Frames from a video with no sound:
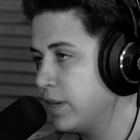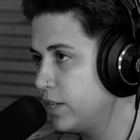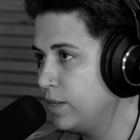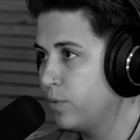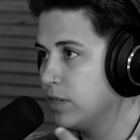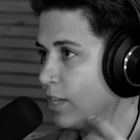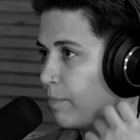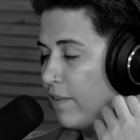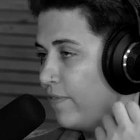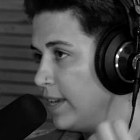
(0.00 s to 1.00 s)
shit where it's like
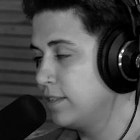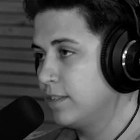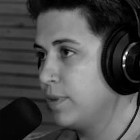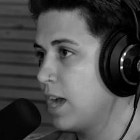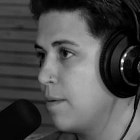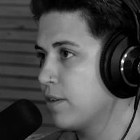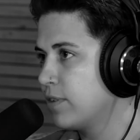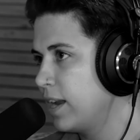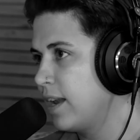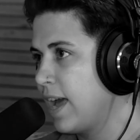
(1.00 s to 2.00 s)
my face is becoming
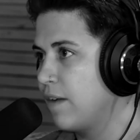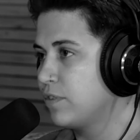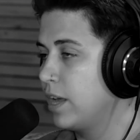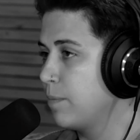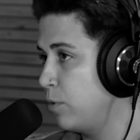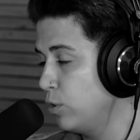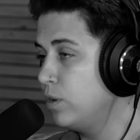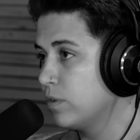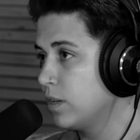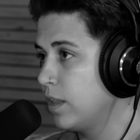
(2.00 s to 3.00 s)
red and I have to like pull
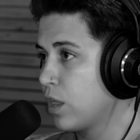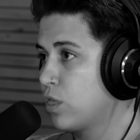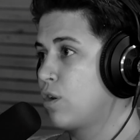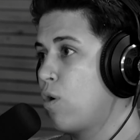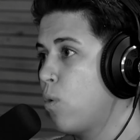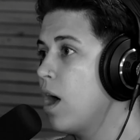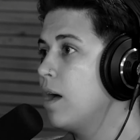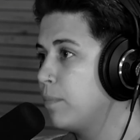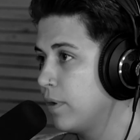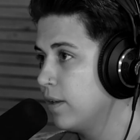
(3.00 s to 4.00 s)
over to like throw
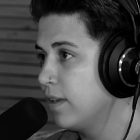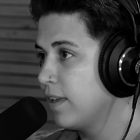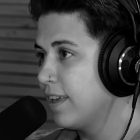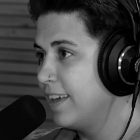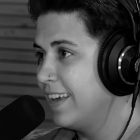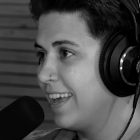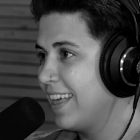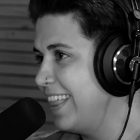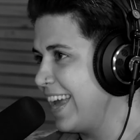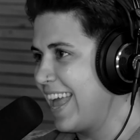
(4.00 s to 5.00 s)
up,
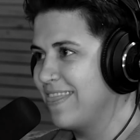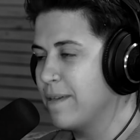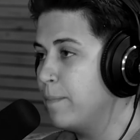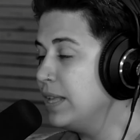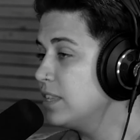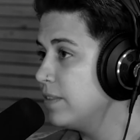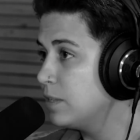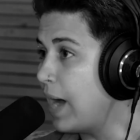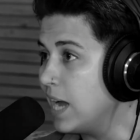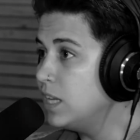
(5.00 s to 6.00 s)
like in the midst of this.
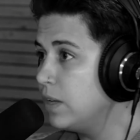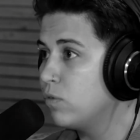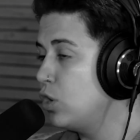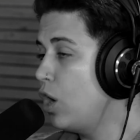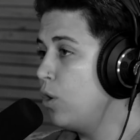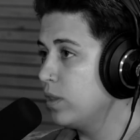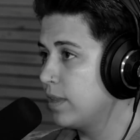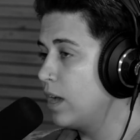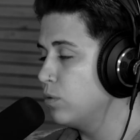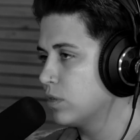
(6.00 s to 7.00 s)
But I didn't even know what the
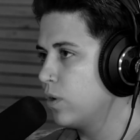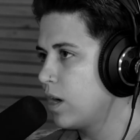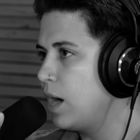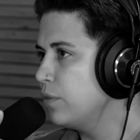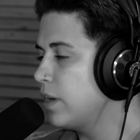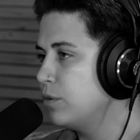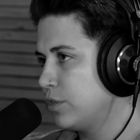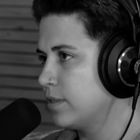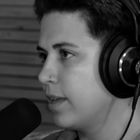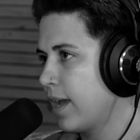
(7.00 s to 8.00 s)
hell was going on. I thought I was
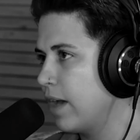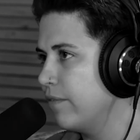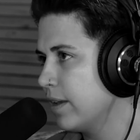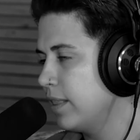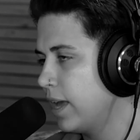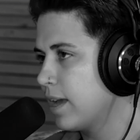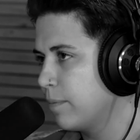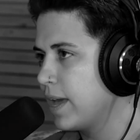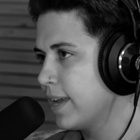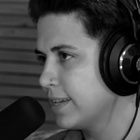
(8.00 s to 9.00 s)
just like having like a
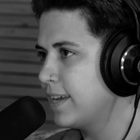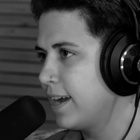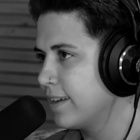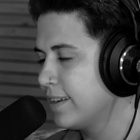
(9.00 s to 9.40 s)
panic attack,